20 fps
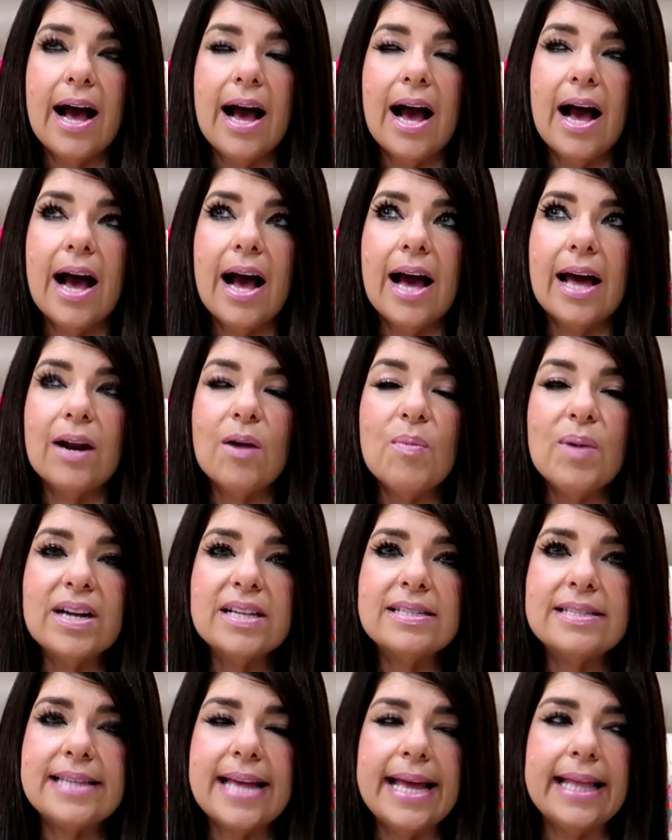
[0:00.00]
I don't want
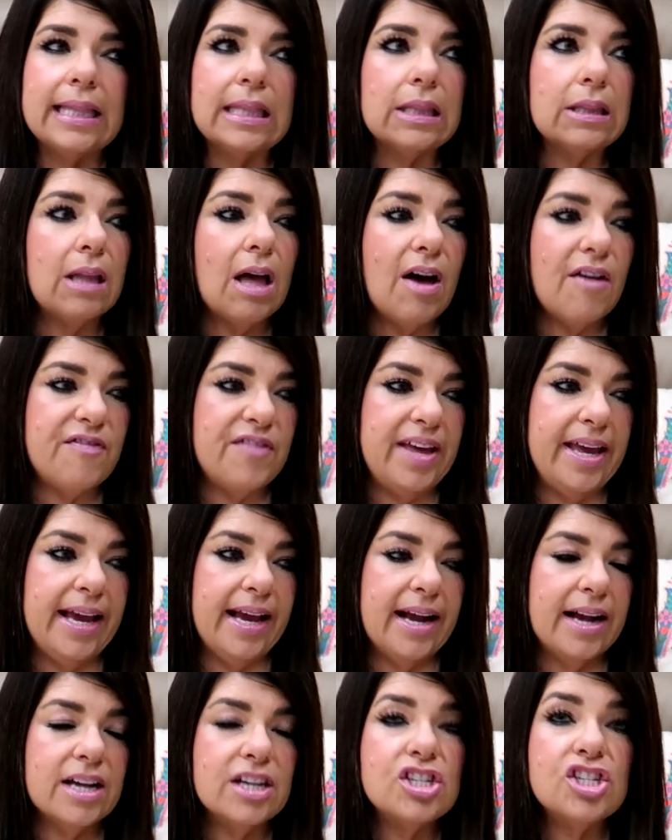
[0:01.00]
to say
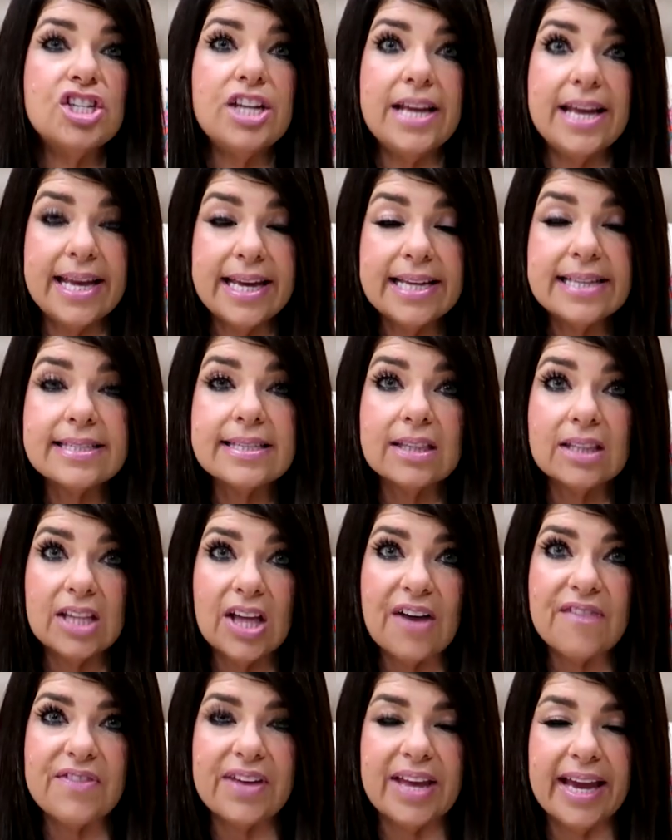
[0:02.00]
loving. She is
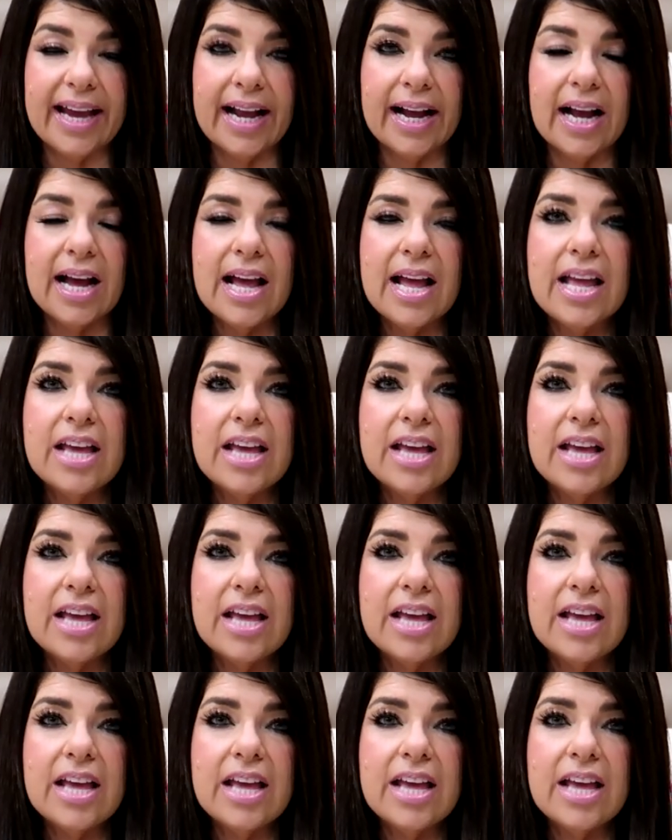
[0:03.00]
loving.